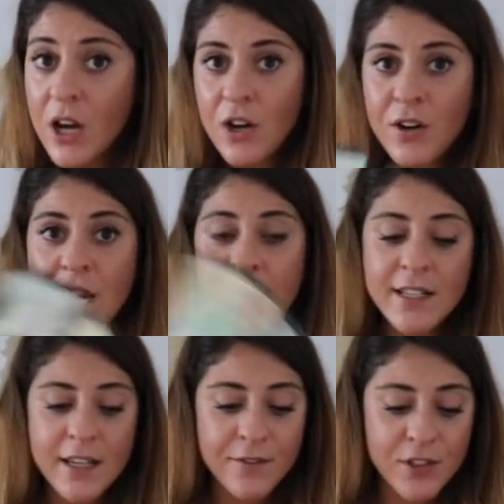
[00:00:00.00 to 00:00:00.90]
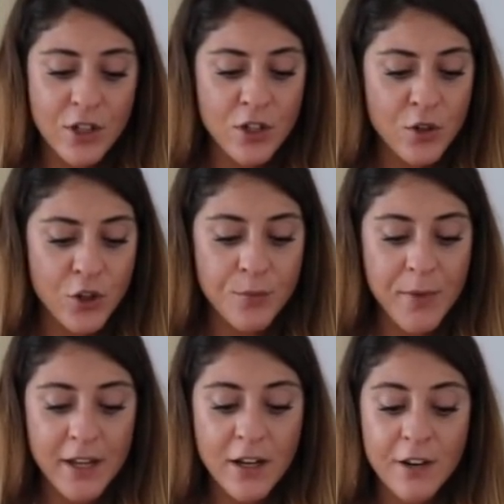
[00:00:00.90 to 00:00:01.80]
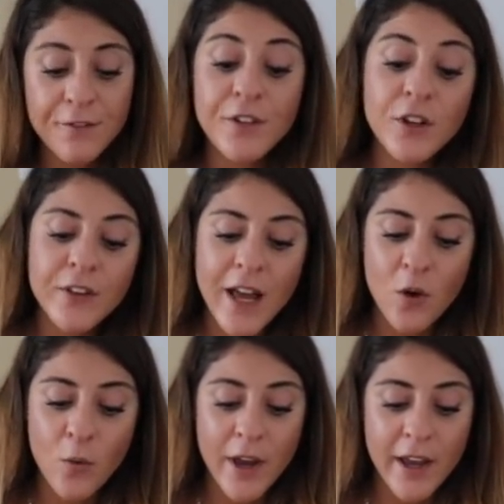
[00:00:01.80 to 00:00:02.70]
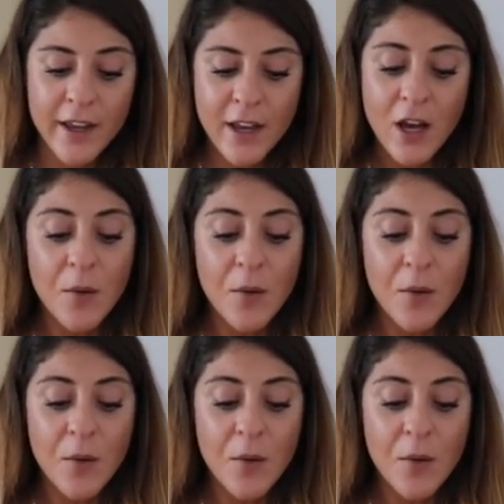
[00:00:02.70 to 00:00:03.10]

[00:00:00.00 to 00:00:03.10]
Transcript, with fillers: all right even though you may not feel that way